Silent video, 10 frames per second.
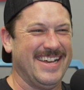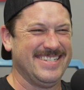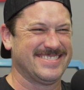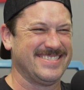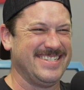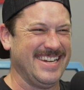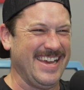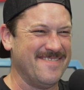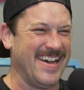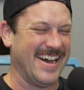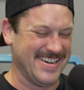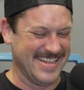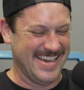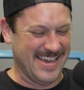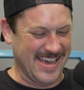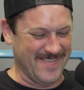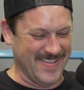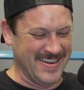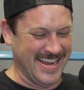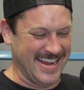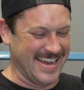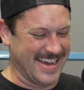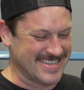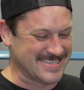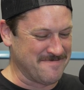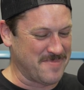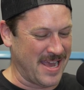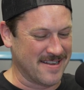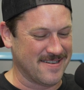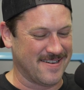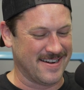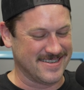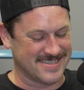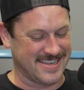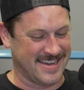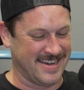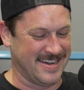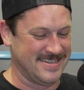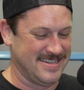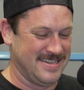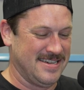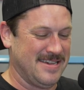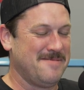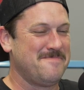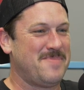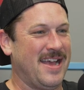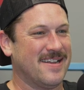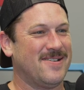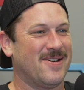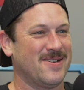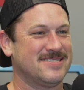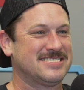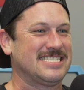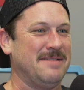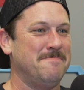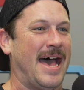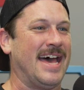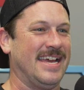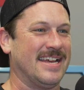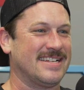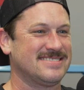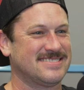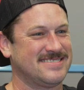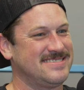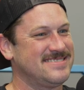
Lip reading: Shoot an email if you need some paint cart schematics.